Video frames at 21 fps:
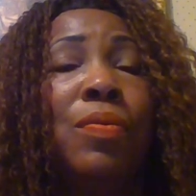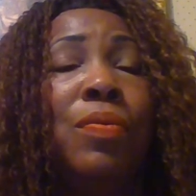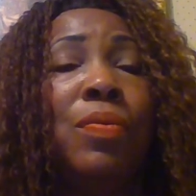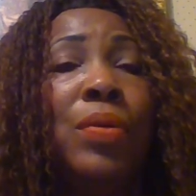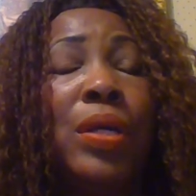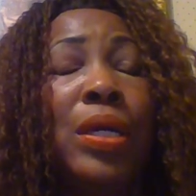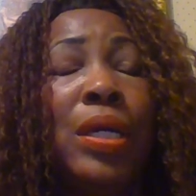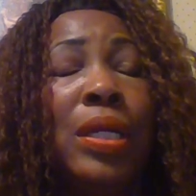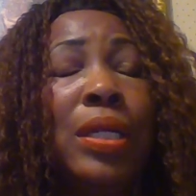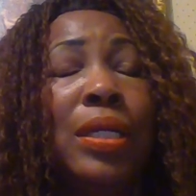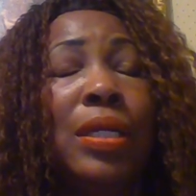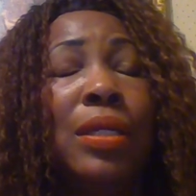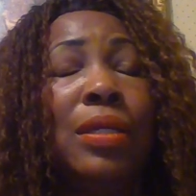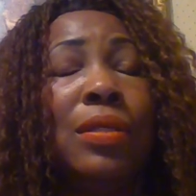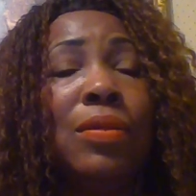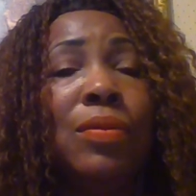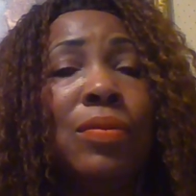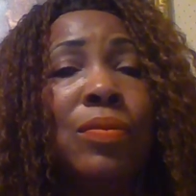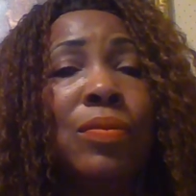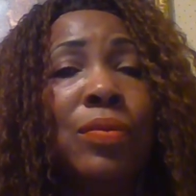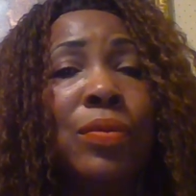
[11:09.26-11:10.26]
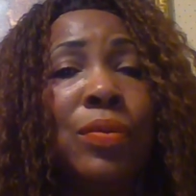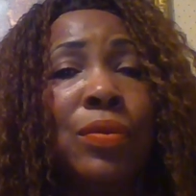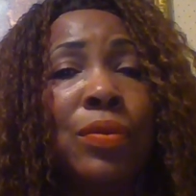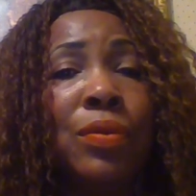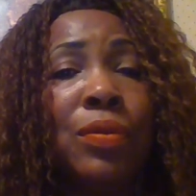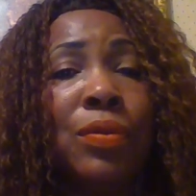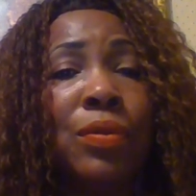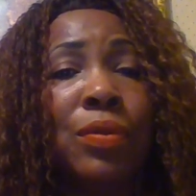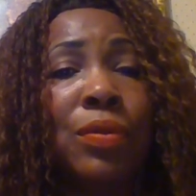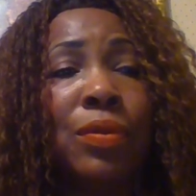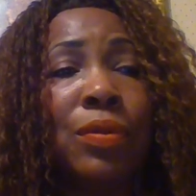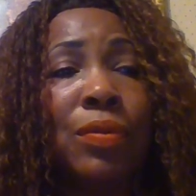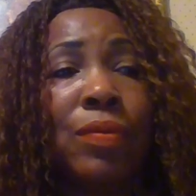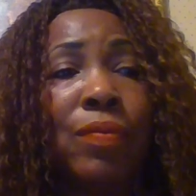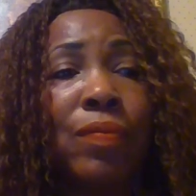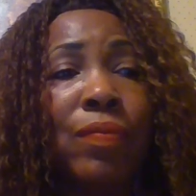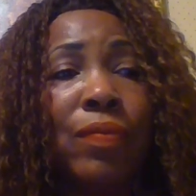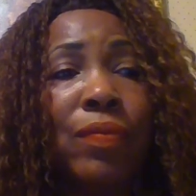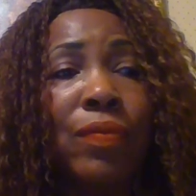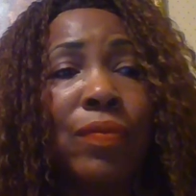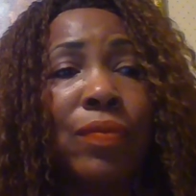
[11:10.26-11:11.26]
what in the world
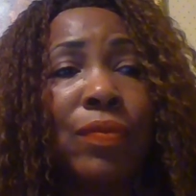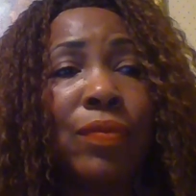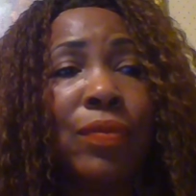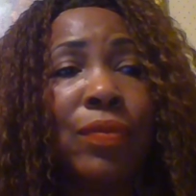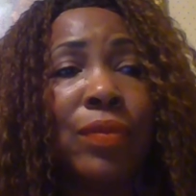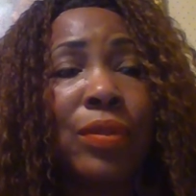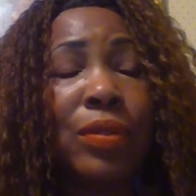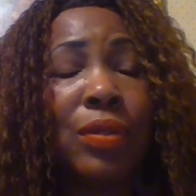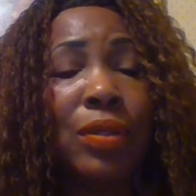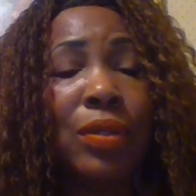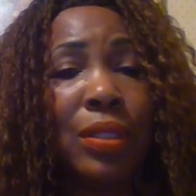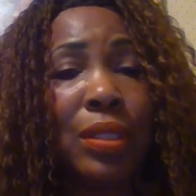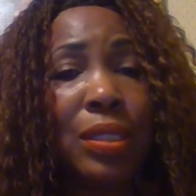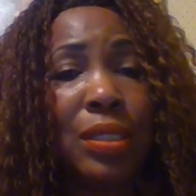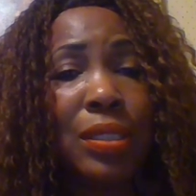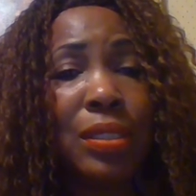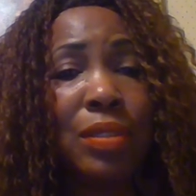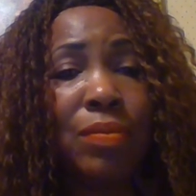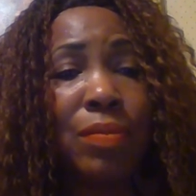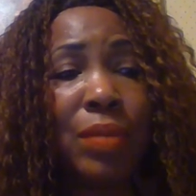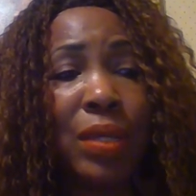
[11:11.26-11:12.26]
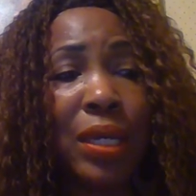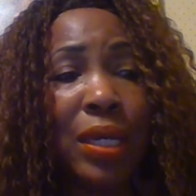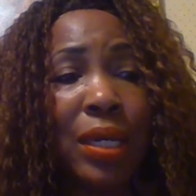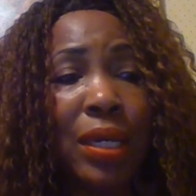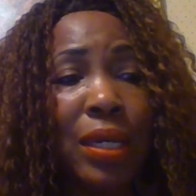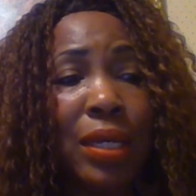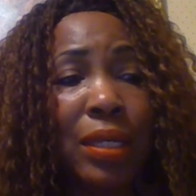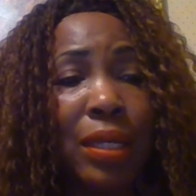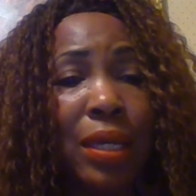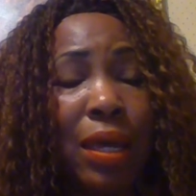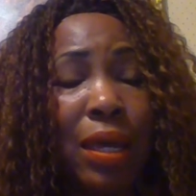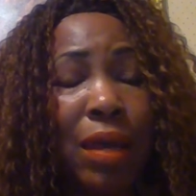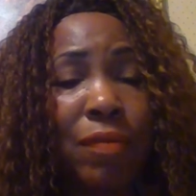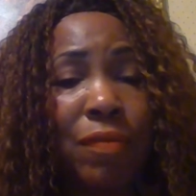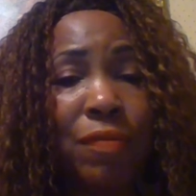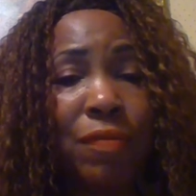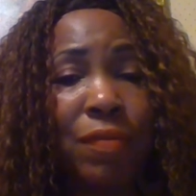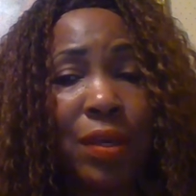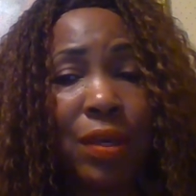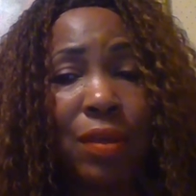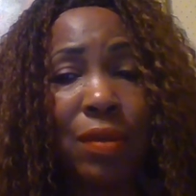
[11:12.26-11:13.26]
could this man have
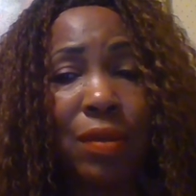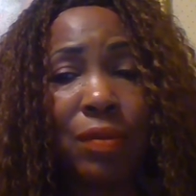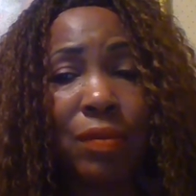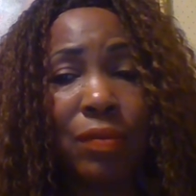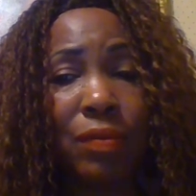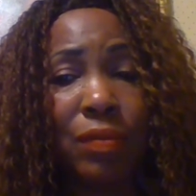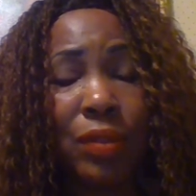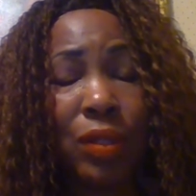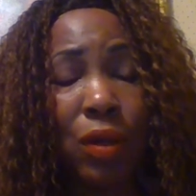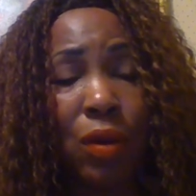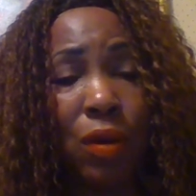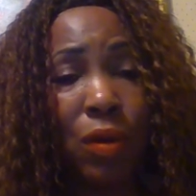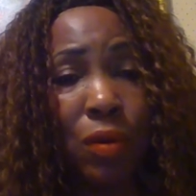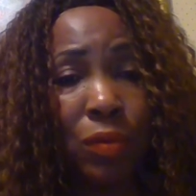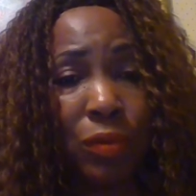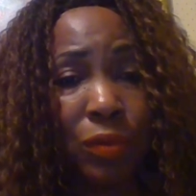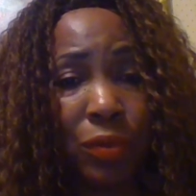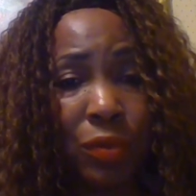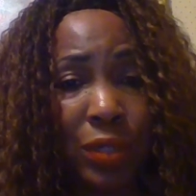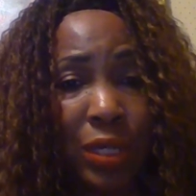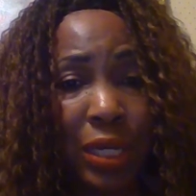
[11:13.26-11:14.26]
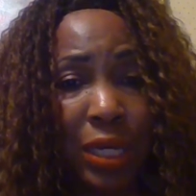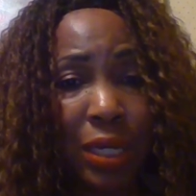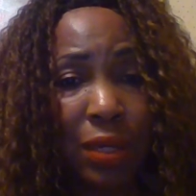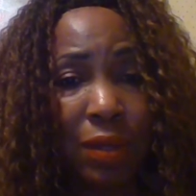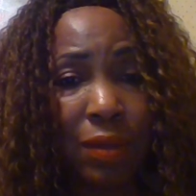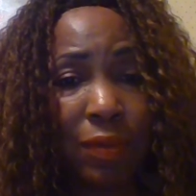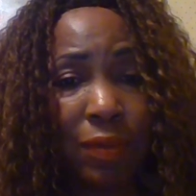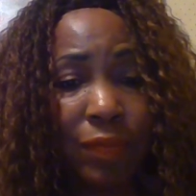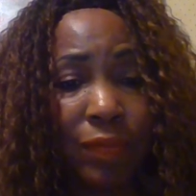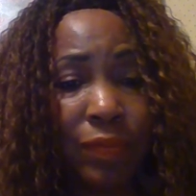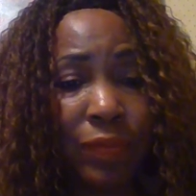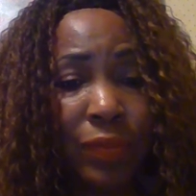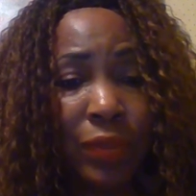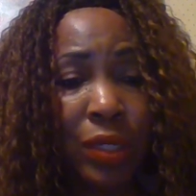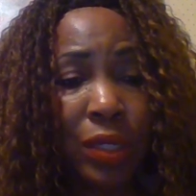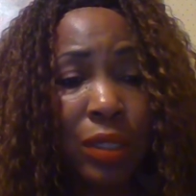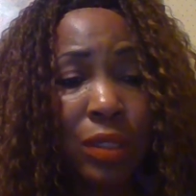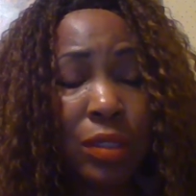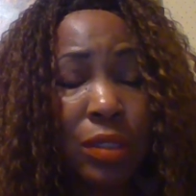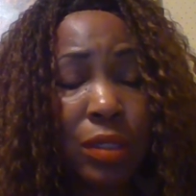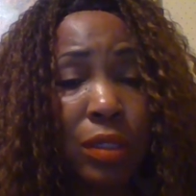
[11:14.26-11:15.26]
felt, the owner now,
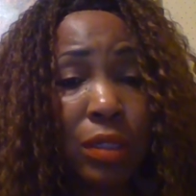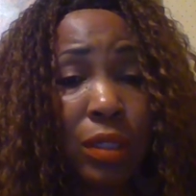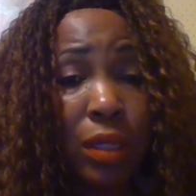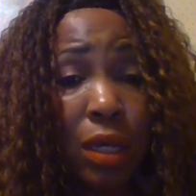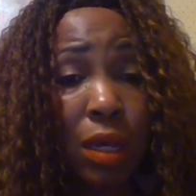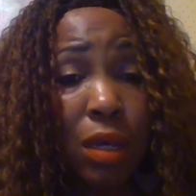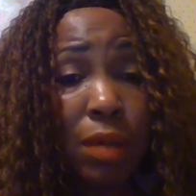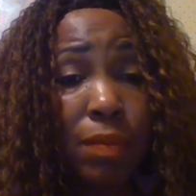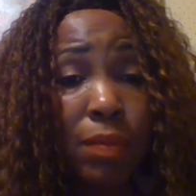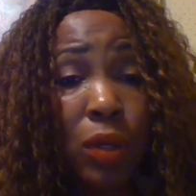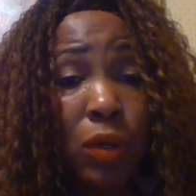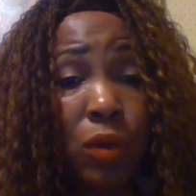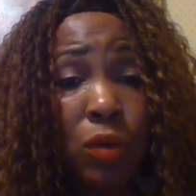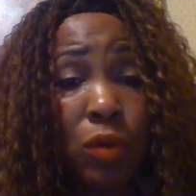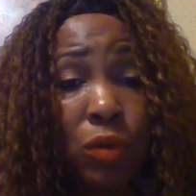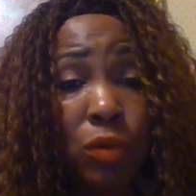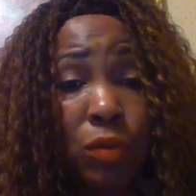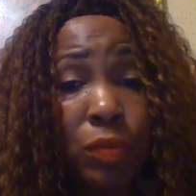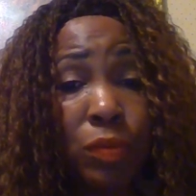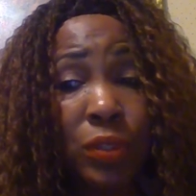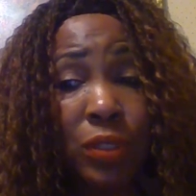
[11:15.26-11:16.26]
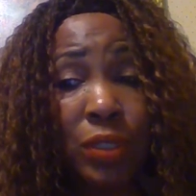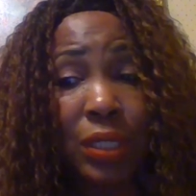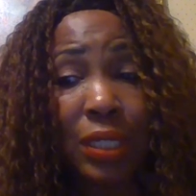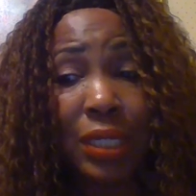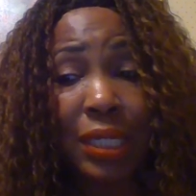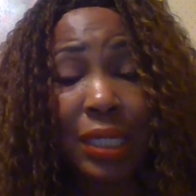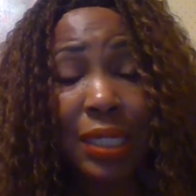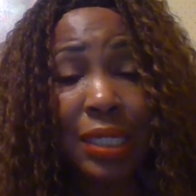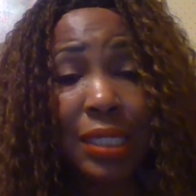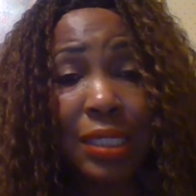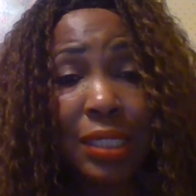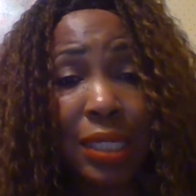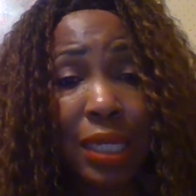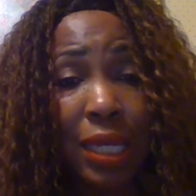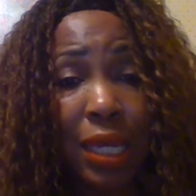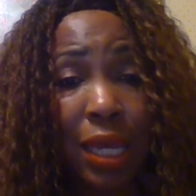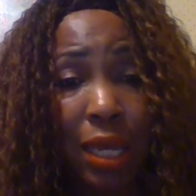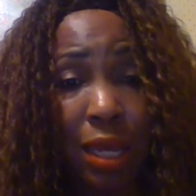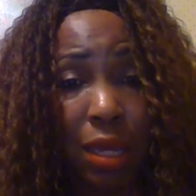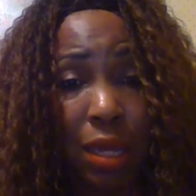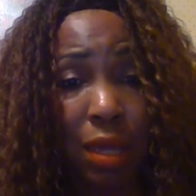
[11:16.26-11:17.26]
to come home to his
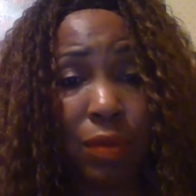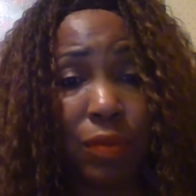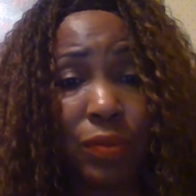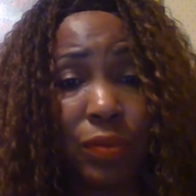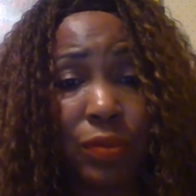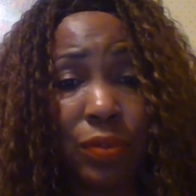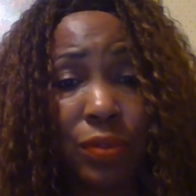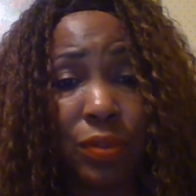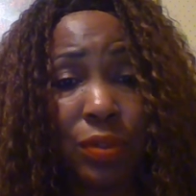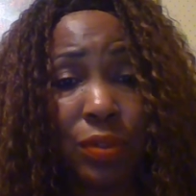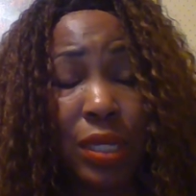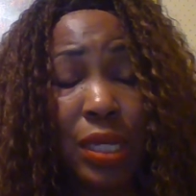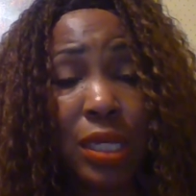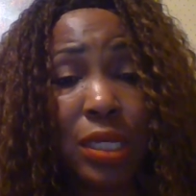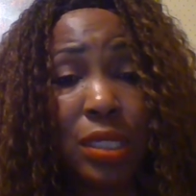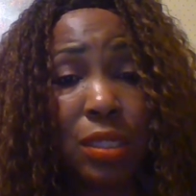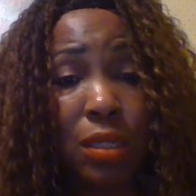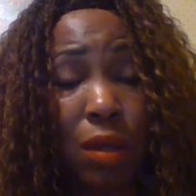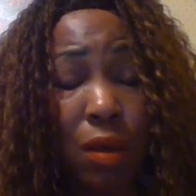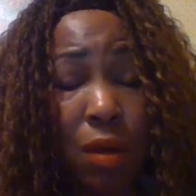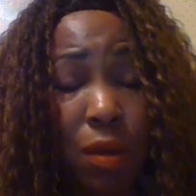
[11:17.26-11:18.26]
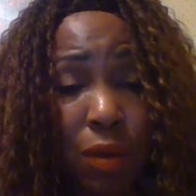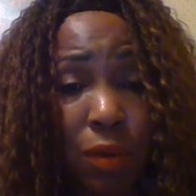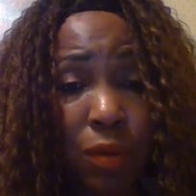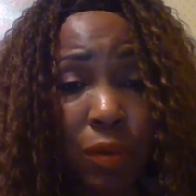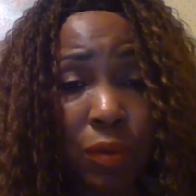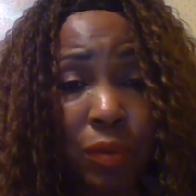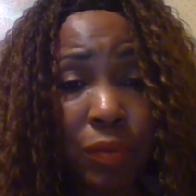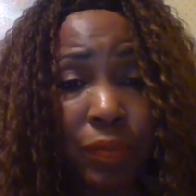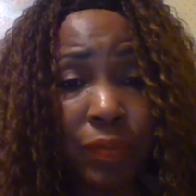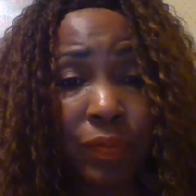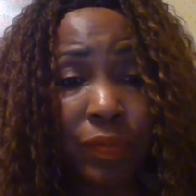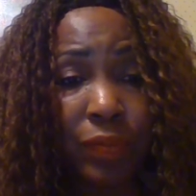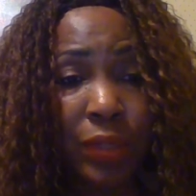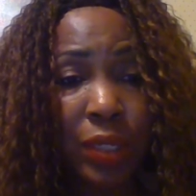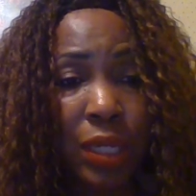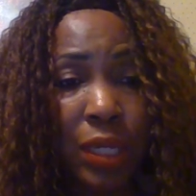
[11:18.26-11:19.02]
house, his home,